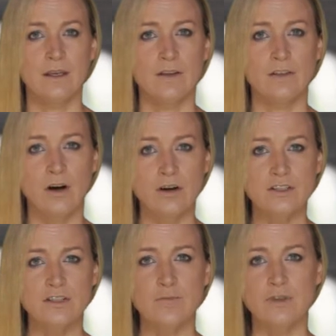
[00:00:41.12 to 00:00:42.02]
The
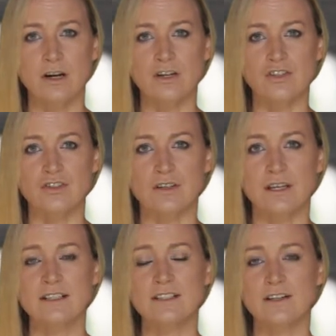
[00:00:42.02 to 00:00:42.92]
cost of production
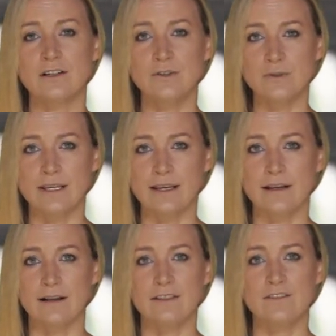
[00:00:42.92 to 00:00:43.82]
excluding
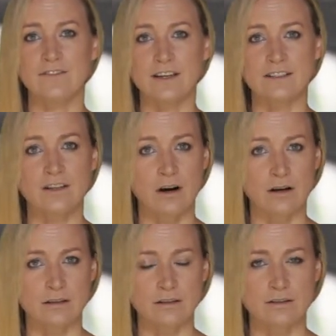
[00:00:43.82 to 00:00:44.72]
the fixed
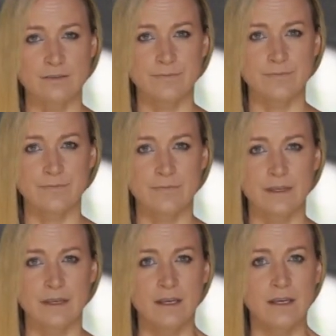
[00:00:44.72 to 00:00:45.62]
cost.
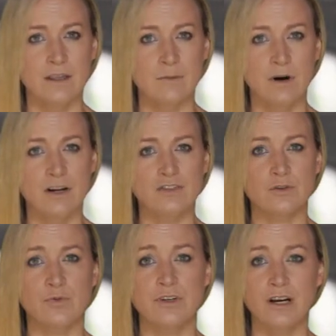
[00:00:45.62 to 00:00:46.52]
The marginal
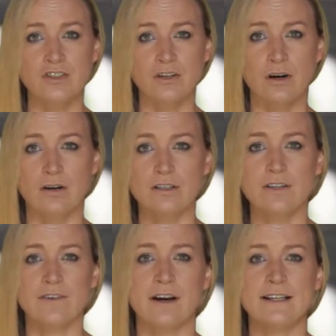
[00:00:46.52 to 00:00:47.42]
production cost
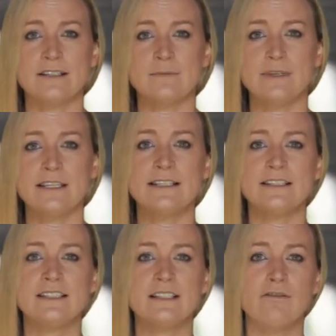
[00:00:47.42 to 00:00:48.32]
of an item is
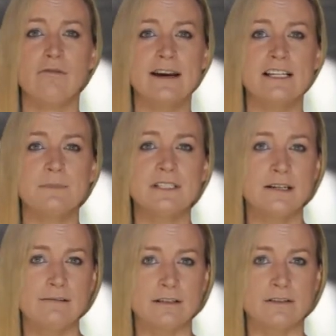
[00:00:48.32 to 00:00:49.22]
the direct
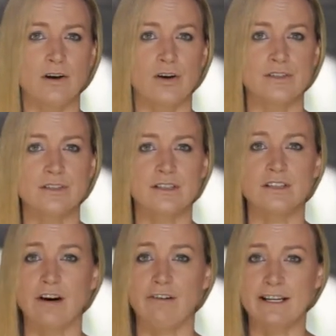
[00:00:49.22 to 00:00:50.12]
materials cost,
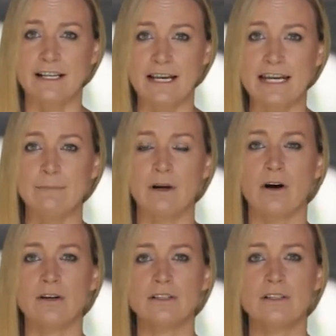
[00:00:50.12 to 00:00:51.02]
direct labour
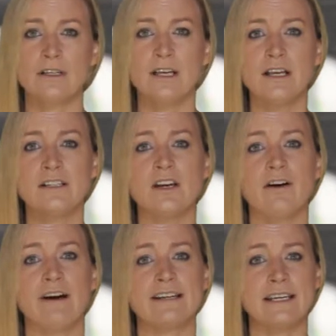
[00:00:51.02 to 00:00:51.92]
cost,
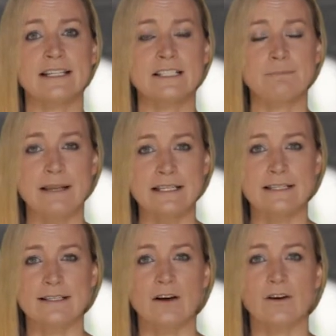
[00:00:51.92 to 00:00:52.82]
direct
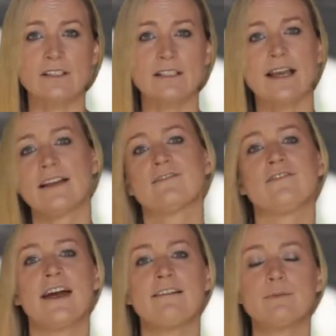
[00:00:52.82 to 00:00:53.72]
expenses cost, and
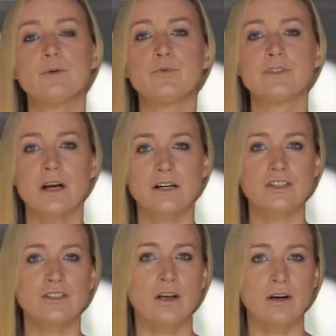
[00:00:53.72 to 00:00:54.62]
variable
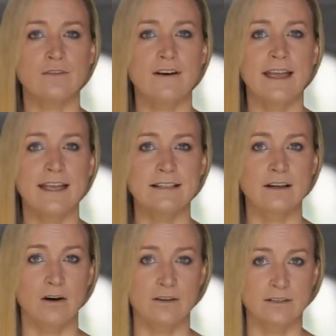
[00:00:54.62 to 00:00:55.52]
production overhead
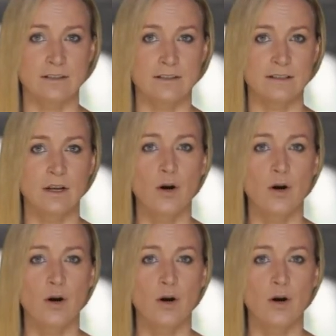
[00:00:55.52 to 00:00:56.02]
costs,